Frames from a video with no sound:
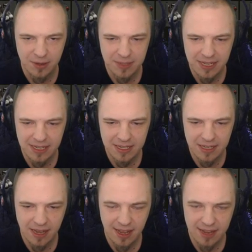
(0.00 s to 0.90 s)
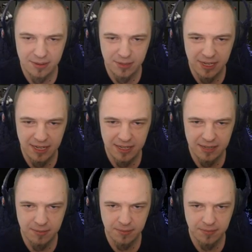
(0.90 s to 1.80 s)
I don't need it. I don't
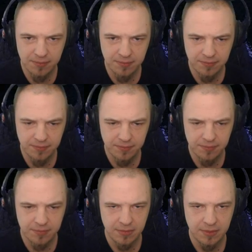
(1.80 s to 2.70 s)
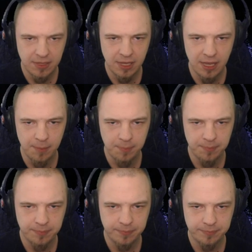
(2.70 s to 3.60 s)
need it. Okay.